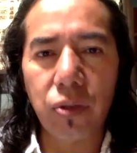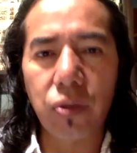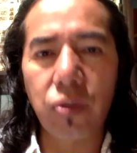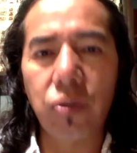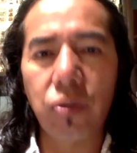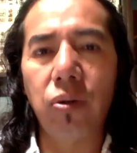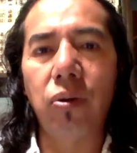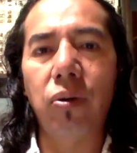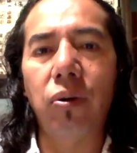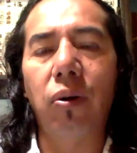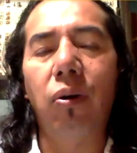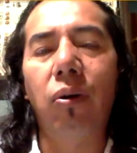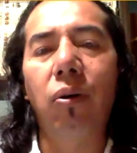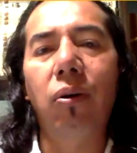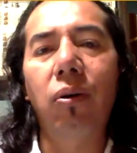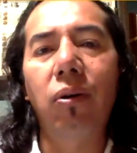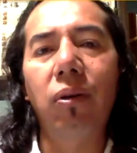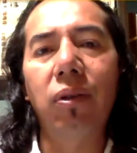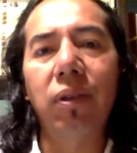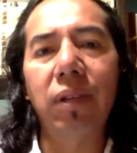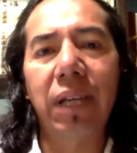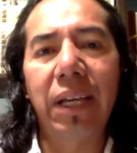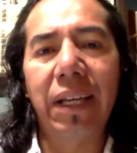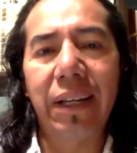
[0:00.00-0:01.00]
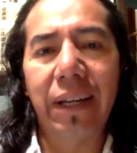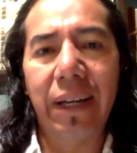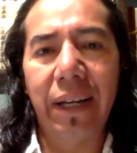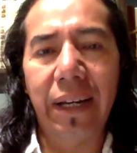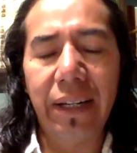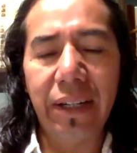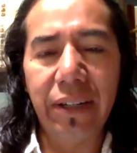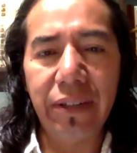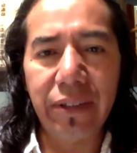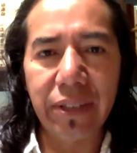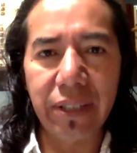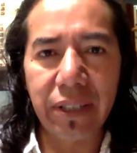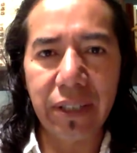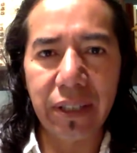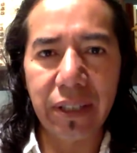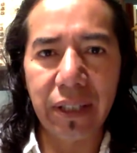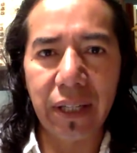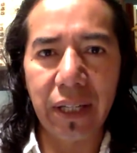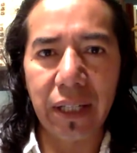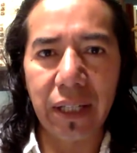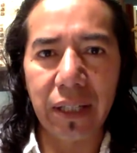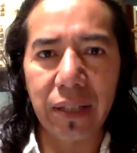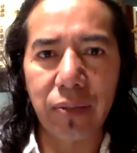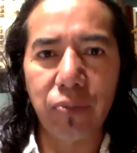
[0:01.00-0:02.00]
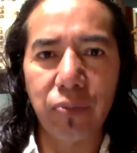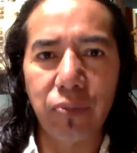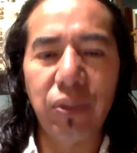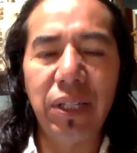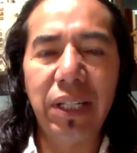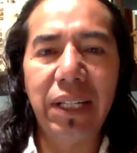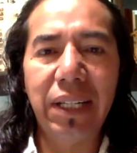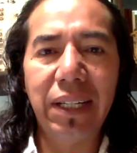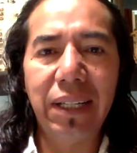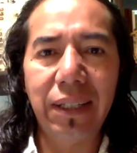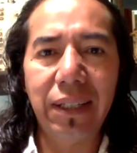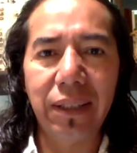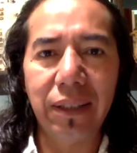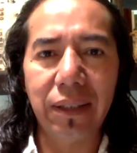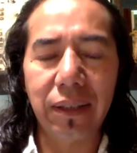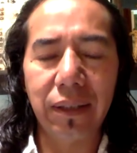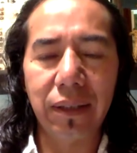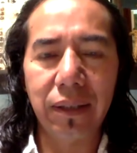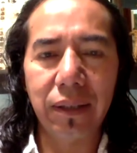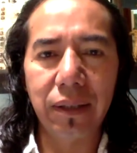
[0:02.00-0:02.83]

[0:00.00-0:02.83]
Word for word: So all that energy that we need